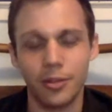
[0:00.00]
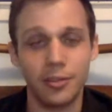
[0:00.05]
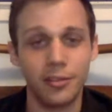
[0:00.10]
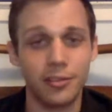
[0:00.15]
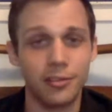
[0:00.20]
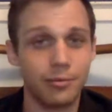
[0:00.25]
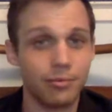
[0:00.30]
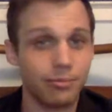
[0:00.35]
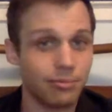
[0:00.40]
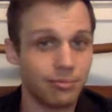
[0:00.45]

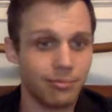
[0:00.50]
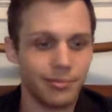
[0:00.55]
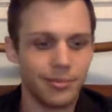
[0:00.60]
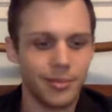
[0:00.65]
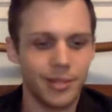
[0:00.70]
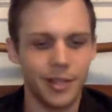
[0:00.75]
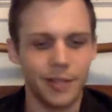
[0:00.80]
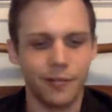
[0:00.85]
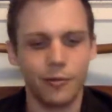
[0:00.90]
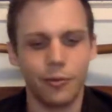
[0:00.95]
Because
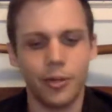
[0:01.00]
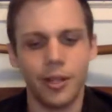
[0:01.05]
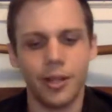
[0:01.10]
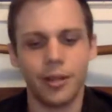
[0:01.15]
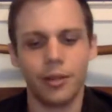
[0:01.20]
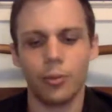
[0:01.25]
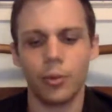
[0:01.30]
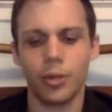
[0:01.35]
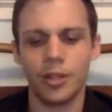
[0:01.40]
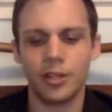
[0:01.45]
if
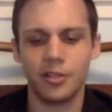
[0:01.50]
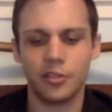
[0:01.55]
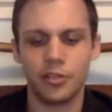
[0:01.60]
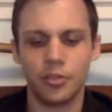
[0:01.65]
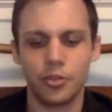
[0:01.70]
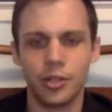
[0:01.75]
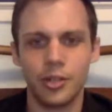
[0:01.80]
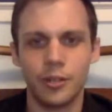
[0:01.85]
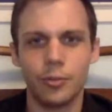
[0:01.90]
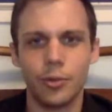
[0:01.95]
at one
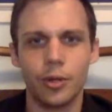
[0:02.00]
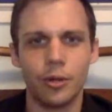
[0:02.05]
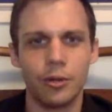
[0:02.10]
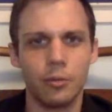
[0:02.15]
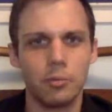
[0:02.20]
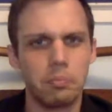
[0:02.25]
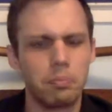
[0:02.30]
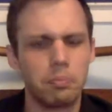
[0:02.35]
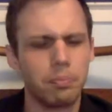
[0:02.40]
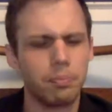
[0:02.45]
extreme we
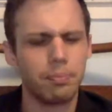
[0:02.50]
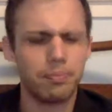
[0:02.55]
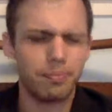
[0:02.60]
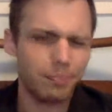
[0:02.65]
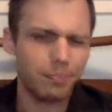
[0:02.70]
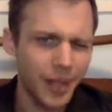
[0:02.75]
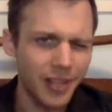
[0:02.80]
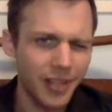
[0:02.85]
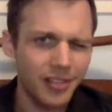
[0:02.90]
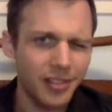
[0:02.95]
were
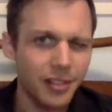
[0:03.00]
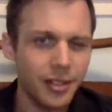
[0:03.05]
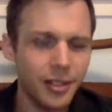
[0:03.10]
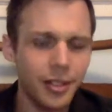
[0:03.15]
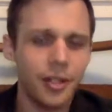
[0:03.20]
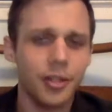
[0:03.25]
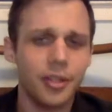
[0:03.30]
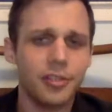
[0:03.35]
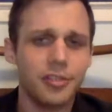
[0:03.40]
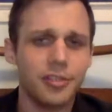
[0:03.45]
basically
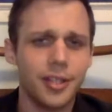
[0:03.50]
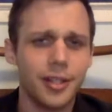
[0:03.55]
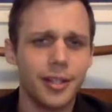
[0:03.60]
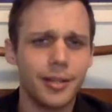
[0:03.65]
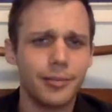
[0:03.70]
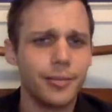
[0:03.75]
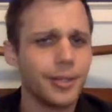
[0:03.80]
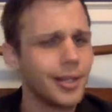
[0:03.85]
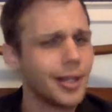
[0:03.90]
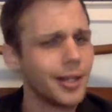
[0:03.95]
all the
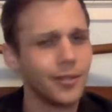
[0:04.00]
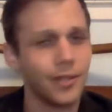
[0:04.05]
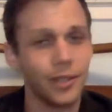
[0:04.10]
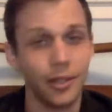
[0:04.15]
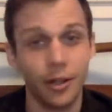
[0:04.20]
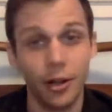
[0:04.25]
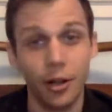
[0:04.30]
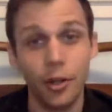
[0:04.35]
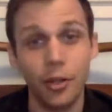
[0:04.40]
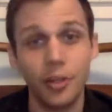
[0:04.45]
same, we kind of did
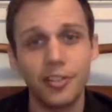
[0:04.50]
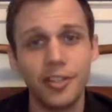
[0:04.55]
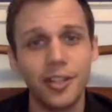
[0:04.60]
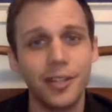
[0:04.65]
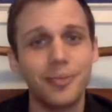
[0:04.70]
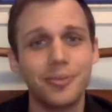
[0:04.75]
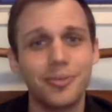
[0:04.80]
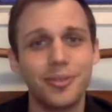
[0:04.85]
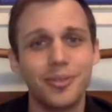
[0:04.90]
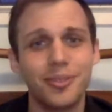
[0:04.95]
all the
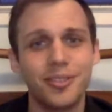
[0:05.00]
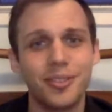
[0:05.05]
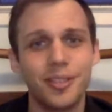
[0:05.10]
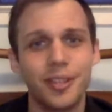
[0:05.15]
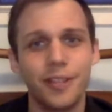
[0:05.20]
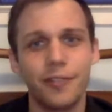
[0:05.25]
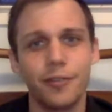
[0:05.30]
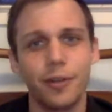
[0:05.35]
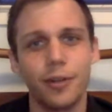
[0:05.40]
same sort of stuff.